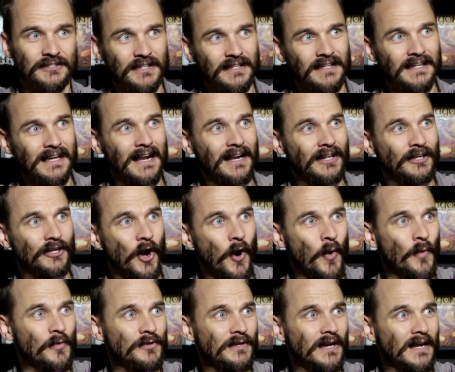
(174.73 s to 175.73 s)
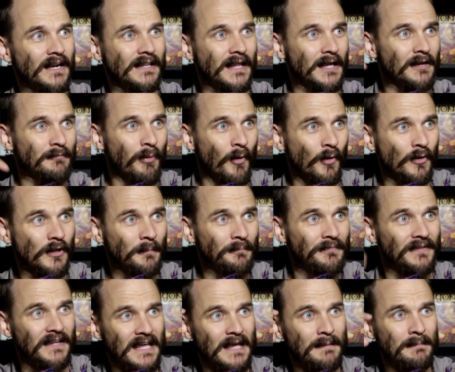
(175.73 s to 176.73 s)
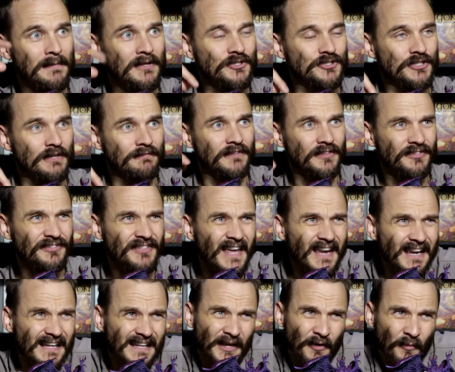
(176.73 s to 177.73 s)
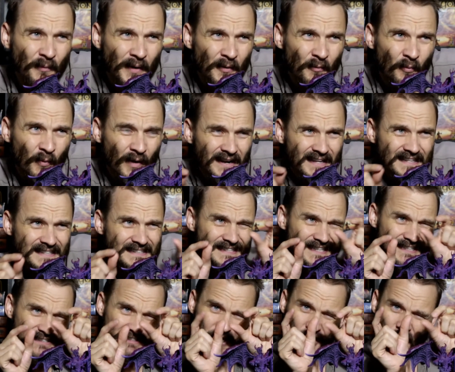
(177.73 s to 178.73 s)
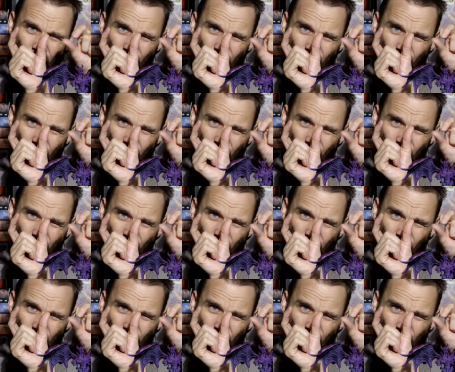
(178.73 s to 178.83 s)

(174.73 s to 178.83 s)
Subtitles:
So then you got to go and you got to like pull up the image of the thing and like, wait, what is this?